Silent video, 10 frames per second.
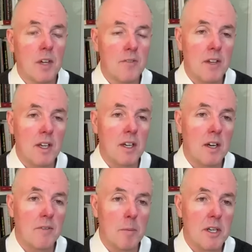of the
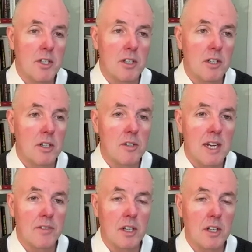of the mission, you know,
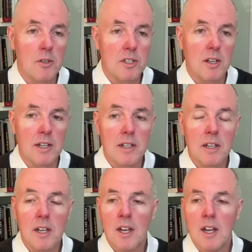down the coastline,